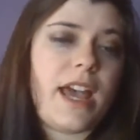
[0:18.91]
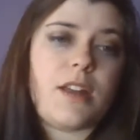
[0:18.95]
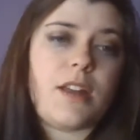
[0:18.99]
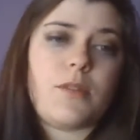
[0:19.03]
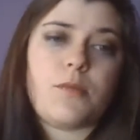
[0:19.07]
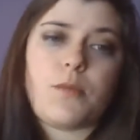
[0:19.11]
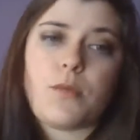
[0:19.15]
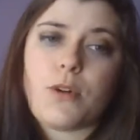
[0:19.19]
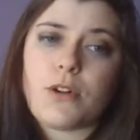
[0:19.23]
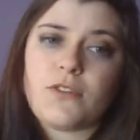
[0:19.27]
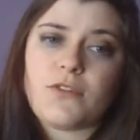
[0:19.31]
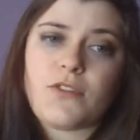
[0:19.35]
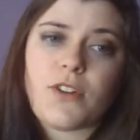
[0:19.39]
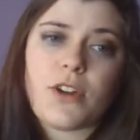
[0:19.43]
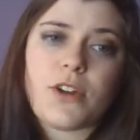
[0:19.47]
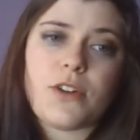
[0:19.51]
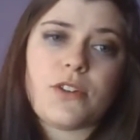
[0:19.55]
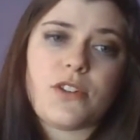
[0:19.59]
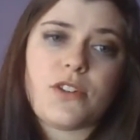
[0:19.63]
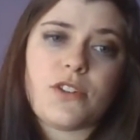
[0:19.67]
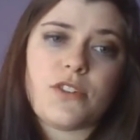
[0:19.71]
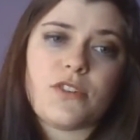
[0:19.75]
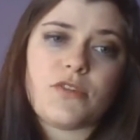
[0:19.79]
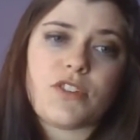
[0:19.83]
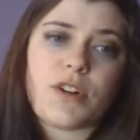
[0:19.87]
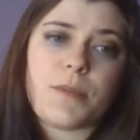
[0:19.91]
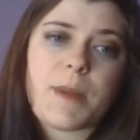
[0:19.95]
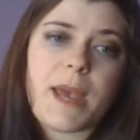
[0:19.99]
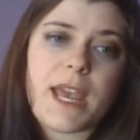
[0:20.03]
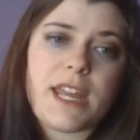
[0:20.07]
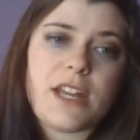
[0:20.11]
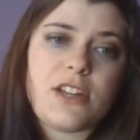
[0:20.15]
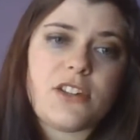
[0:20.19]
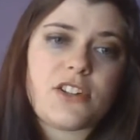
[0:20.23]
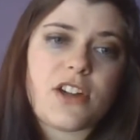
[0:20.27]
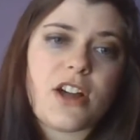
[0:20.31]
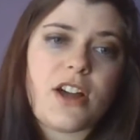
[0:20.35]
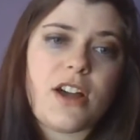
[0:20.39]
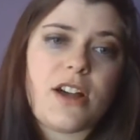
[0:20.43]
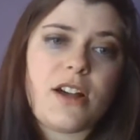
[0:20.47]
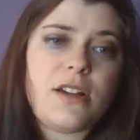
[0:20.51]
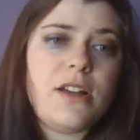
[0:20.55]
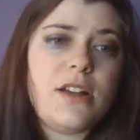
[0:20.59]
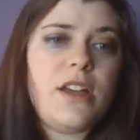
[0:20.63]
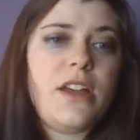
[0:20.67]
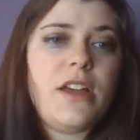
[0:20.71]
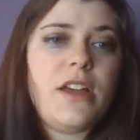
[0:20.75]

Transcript: and one phone call from HR,